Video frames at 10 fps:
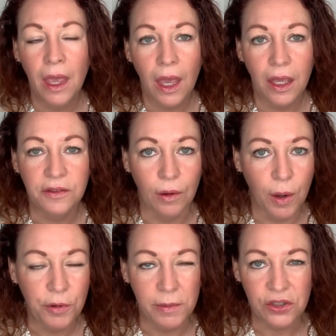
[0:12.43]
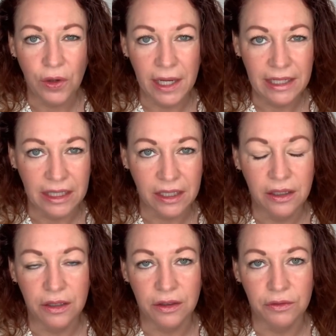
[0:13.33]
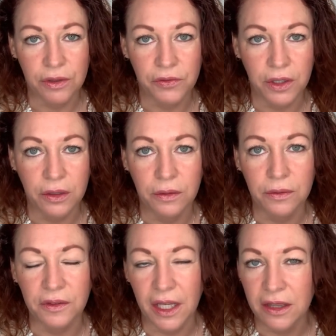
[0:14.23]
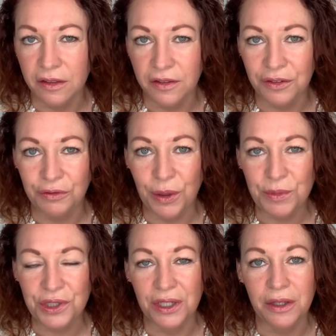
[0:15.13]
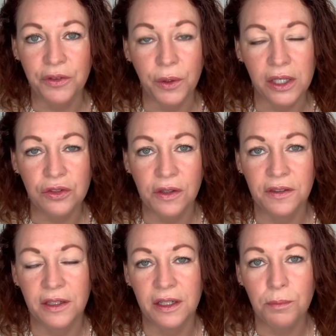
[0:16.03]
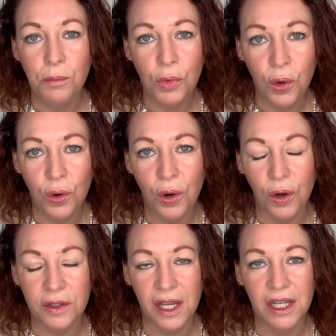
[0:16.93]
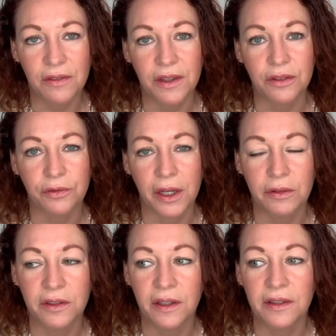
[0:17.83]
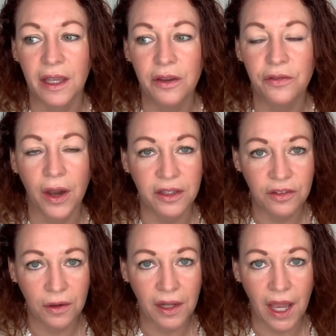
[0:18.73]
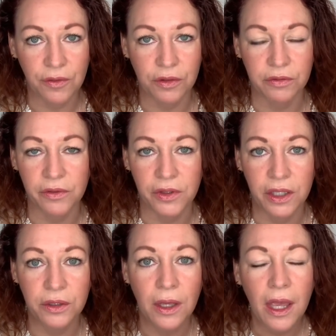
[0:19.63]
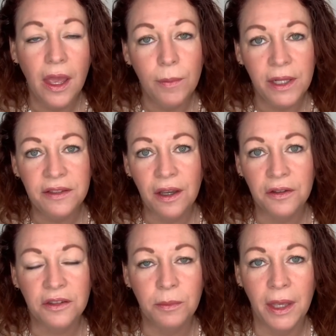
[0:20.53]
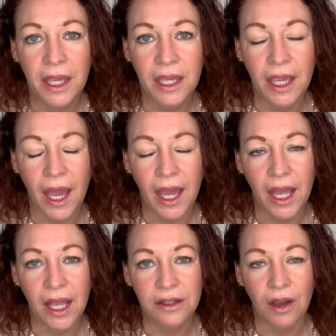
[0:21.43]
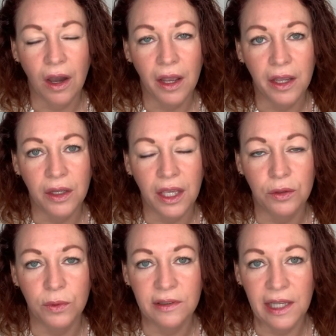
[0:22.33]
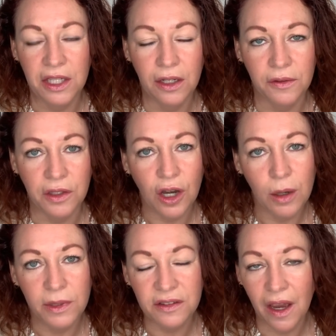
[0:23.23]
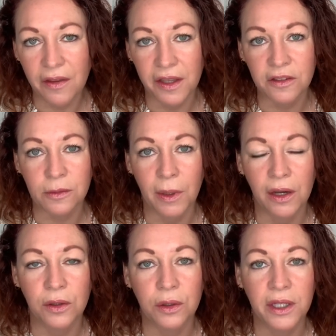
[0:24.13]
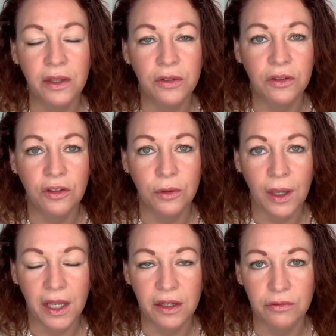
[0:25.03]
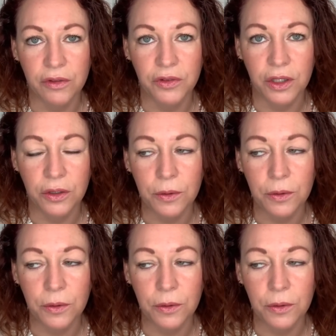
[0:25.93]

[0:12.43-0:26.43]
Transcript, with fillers: So I'll probably try and link the reviews in the description if you're interested in more on any of these fragrances. If I don't have a review, please ask me and I can always let you know in the comments how they smell or even do a review